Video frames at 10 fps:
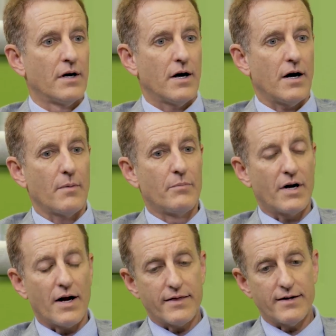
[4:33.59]
but
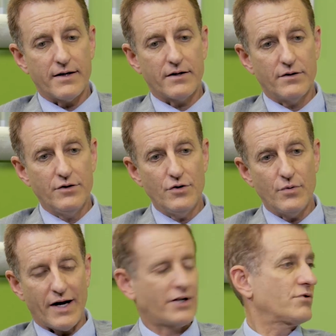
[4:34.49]
I think
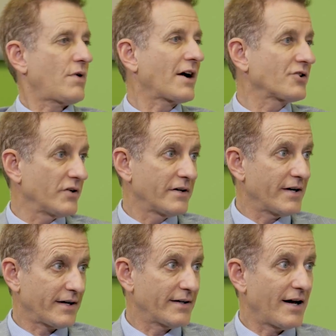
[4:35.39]
new extraction
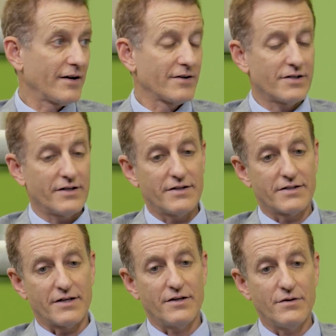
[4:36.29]

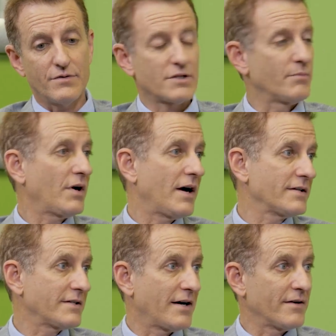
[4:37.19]
technologies and new supply
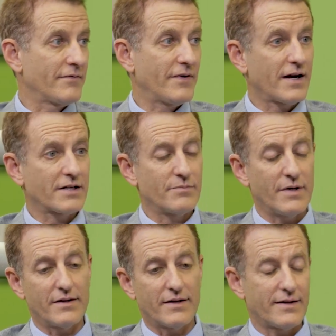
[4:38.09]
side effects
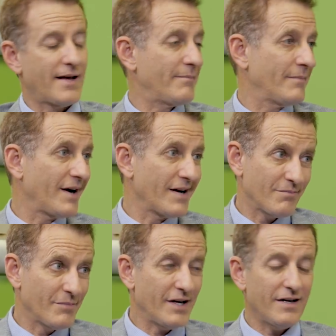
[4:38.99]
mean that that
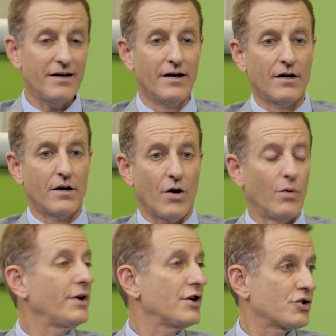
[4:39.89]
might be
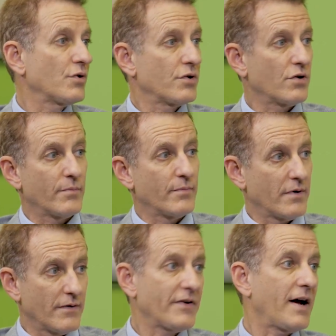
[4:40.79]
only a short-term
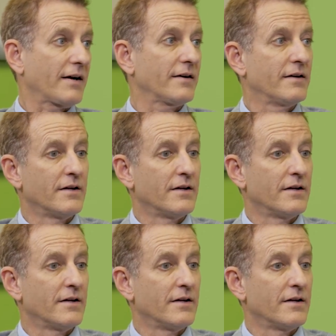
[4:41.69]
effect.